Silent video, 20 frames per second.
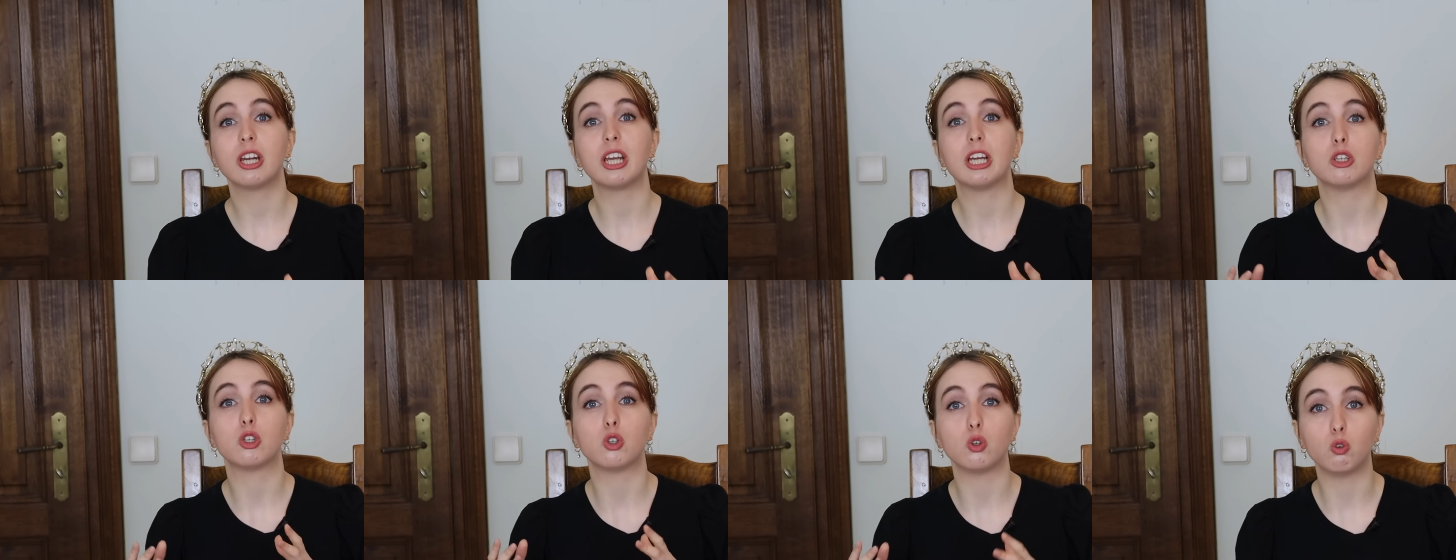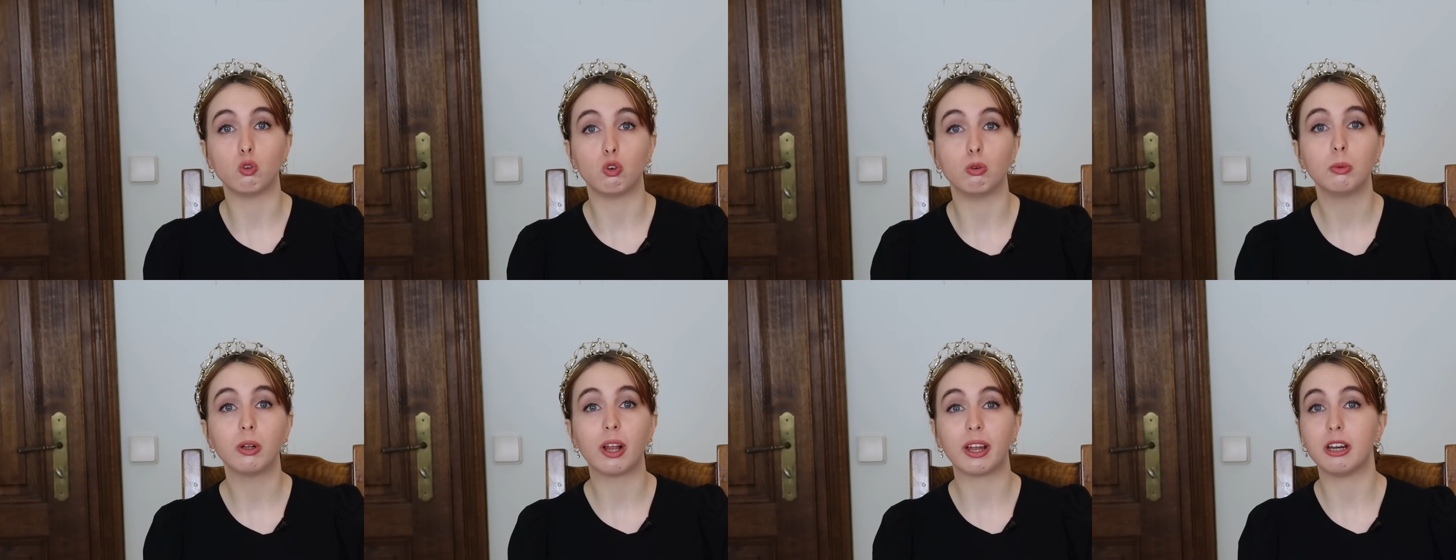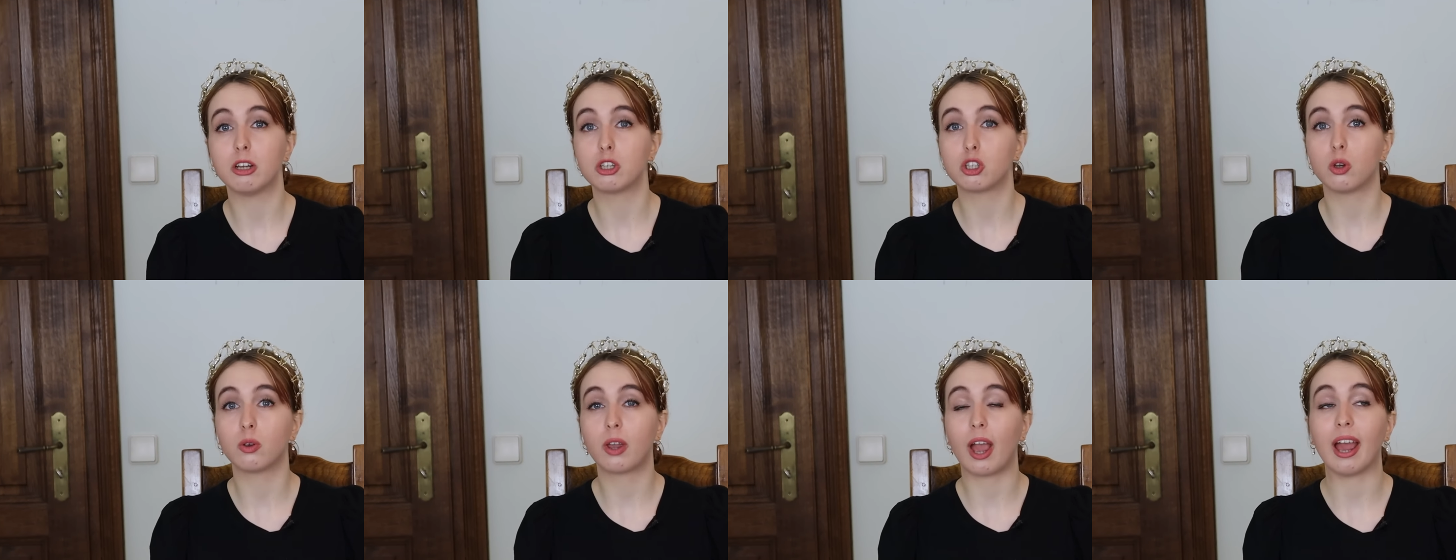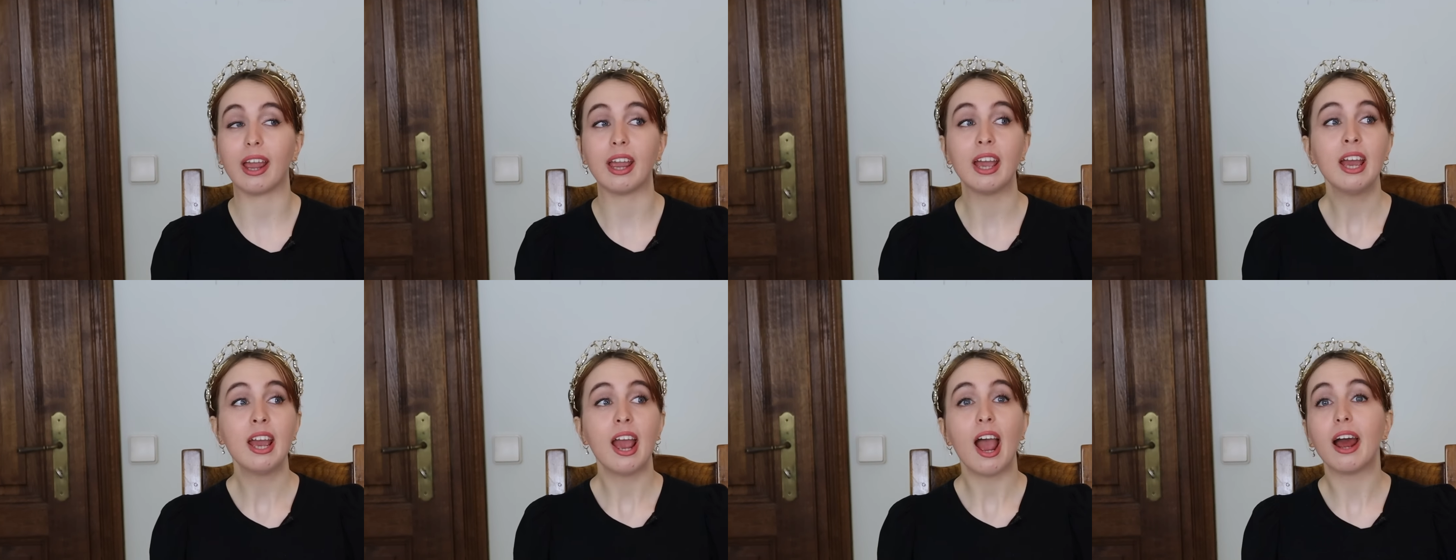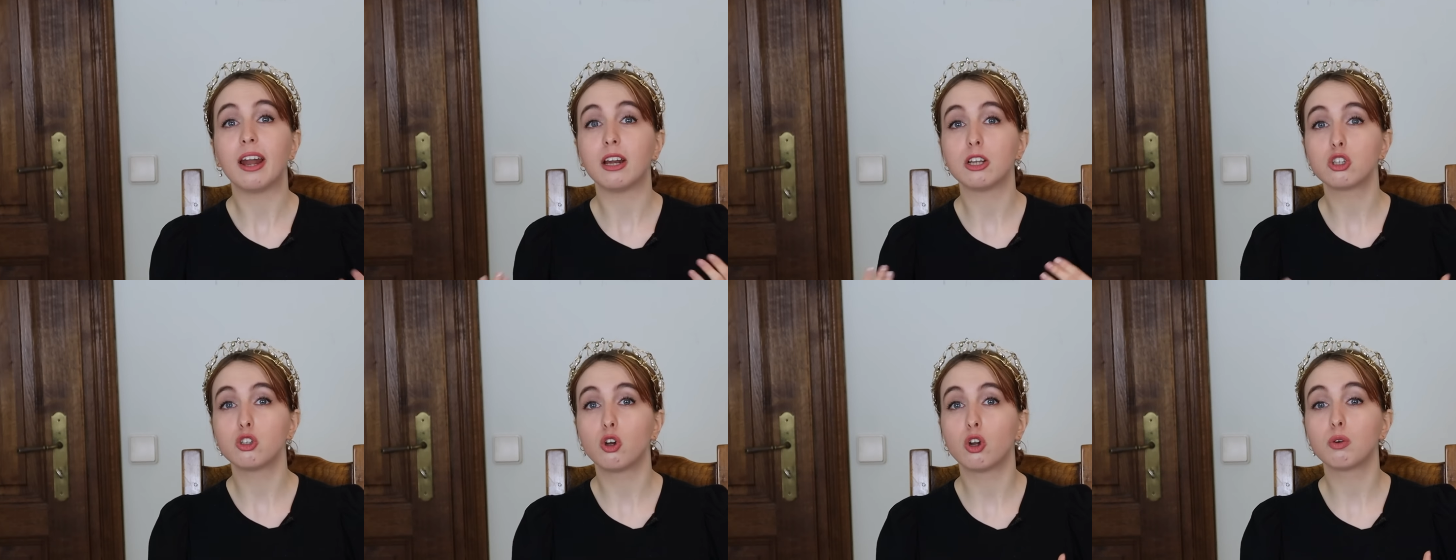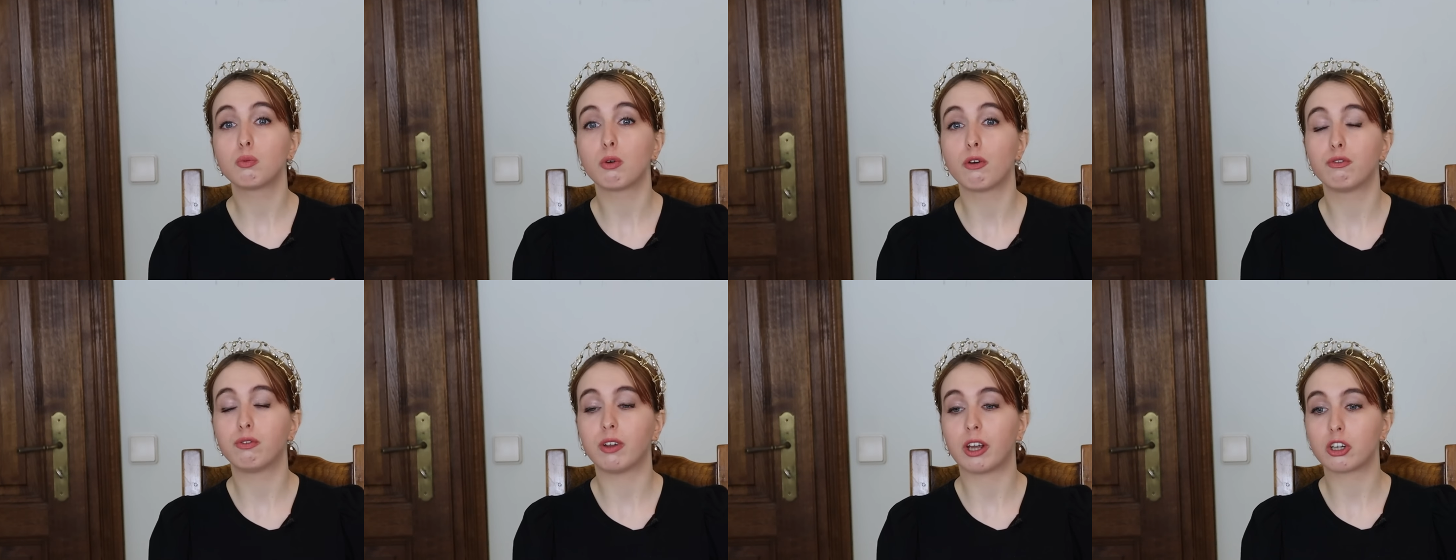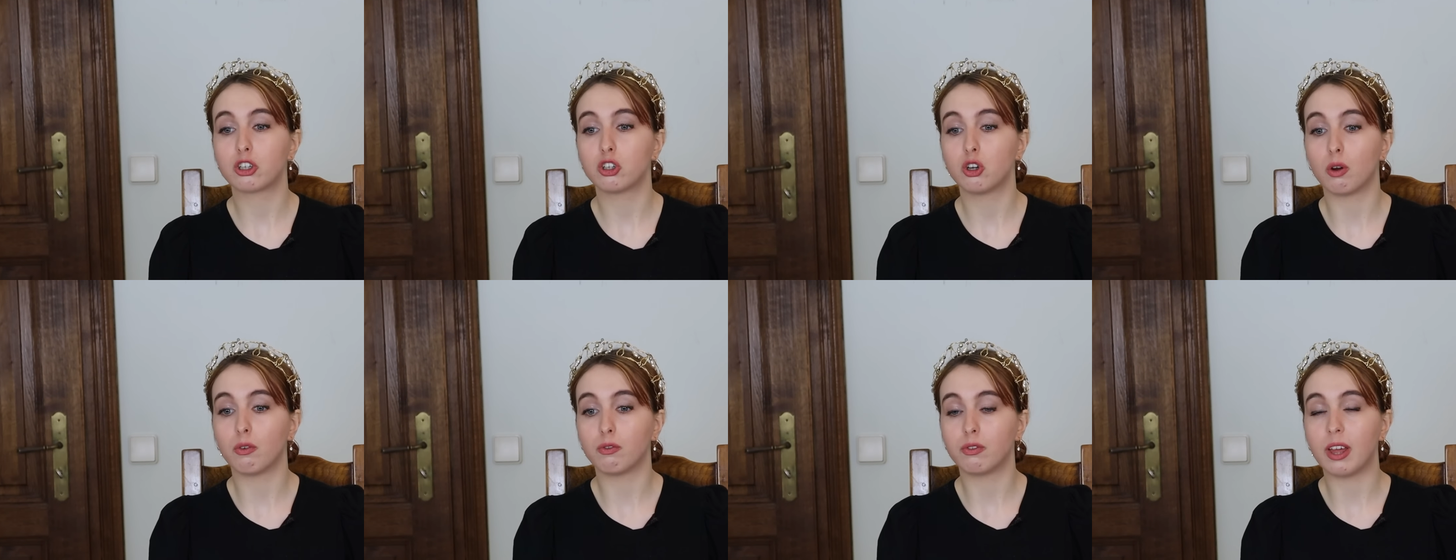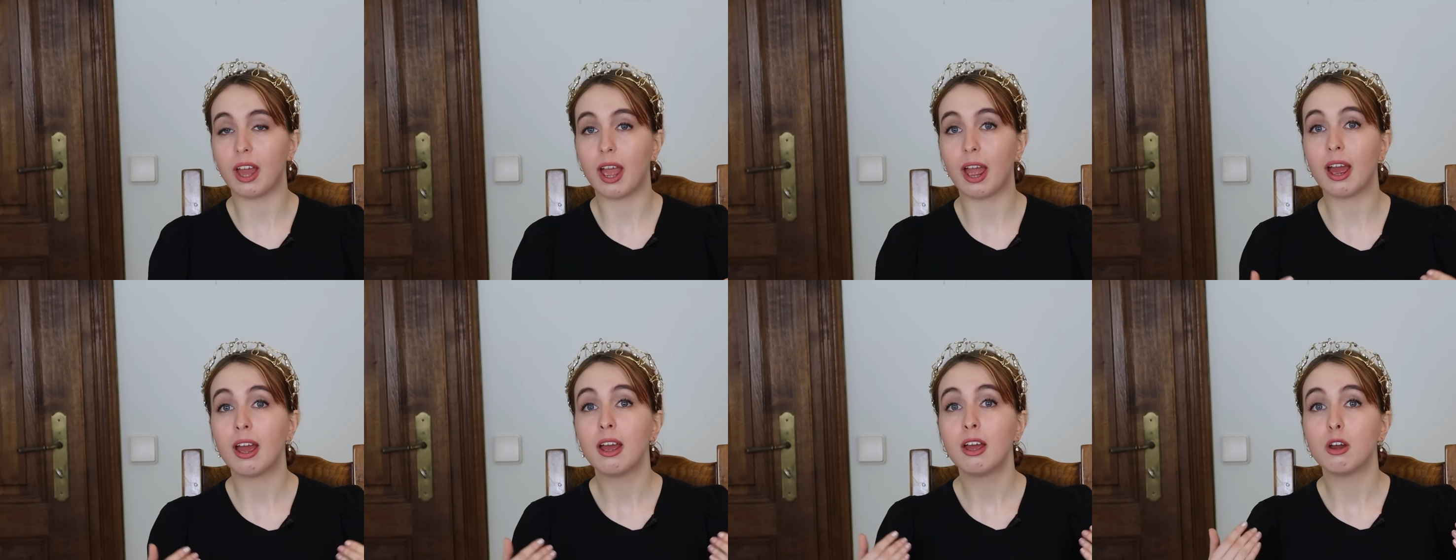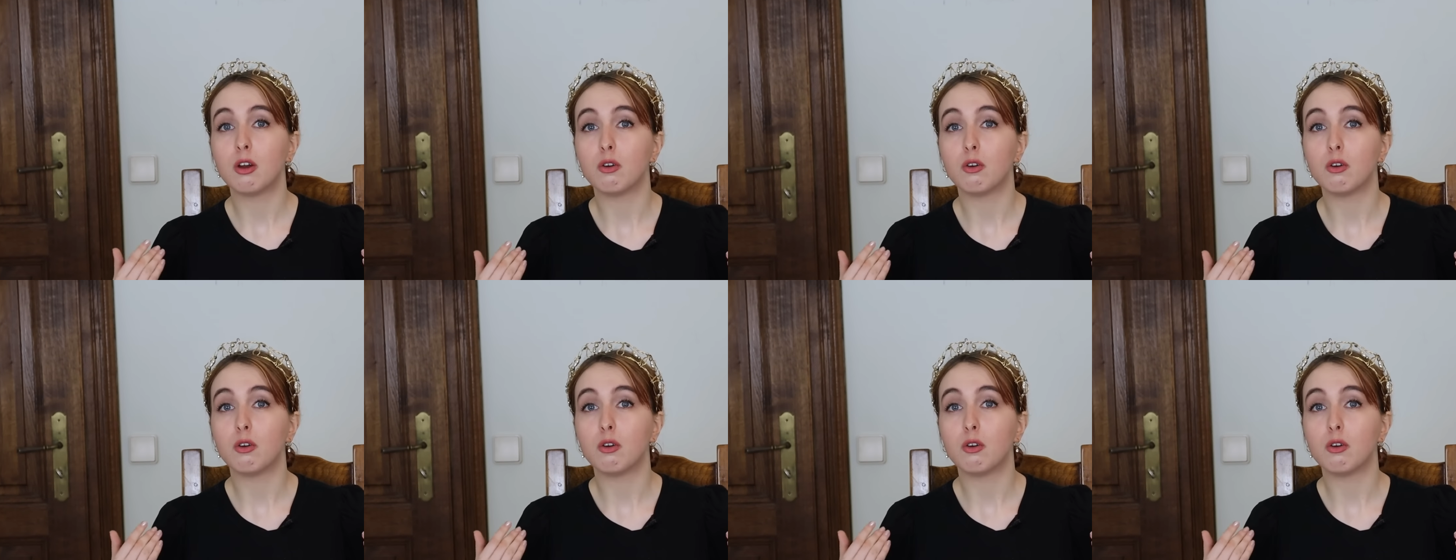is normal and it's okay, and it's not a reflection of their